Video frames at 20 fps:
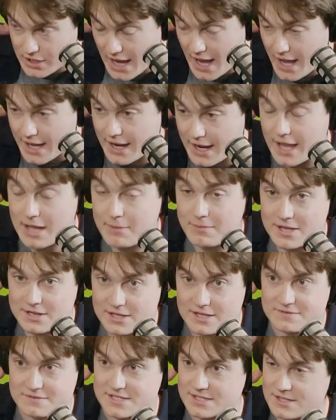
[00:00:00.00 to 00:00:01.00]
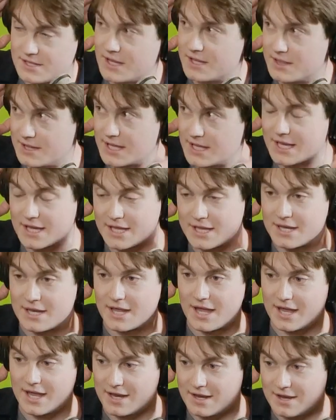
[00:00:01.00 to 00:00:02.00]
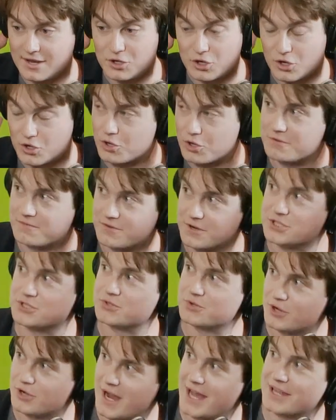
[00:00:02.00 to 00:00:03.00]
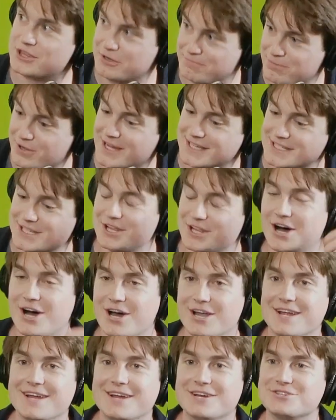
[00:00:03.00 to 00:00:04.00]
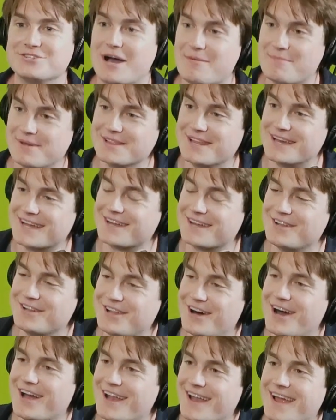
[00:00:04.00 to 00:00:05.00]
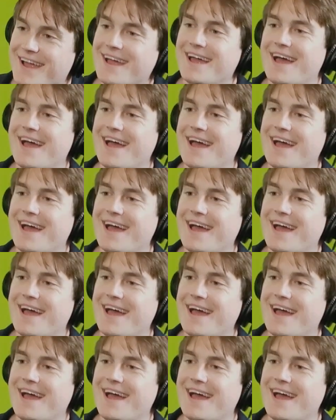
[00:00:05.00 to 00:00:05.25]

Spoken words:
Yeah, and Amy lives in Lincoln, and you know, girlfriends, you're at their place a lot. So I'm in Lincoln a lot.